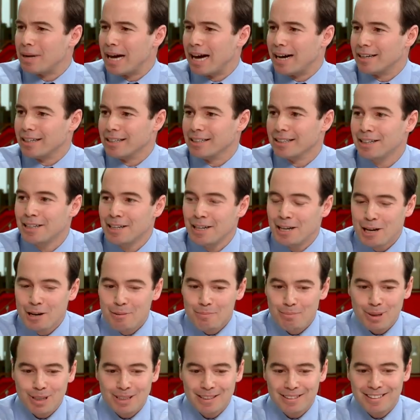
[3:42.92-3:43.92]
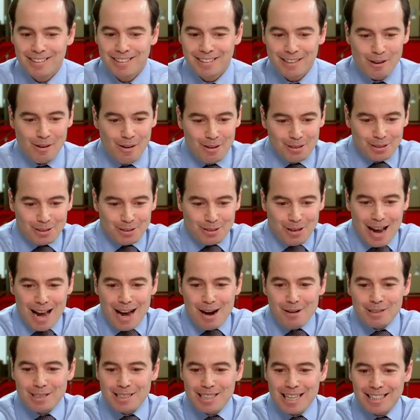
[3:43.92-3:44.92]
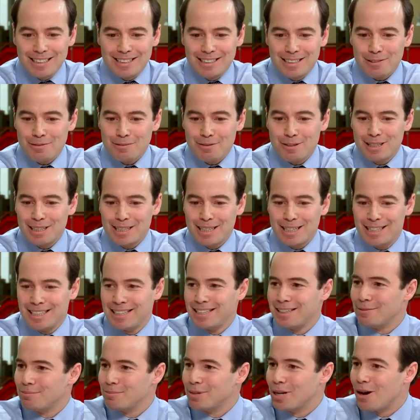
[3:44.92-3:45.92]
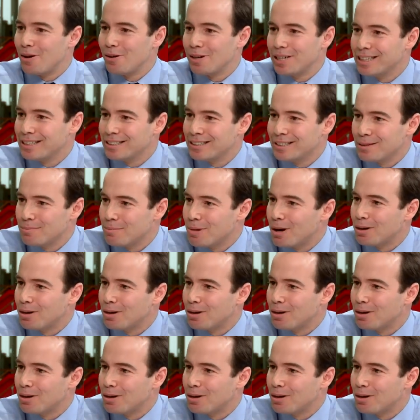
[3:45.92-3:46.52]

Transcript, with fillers: about it. Right. But you know, so how is that different than him going into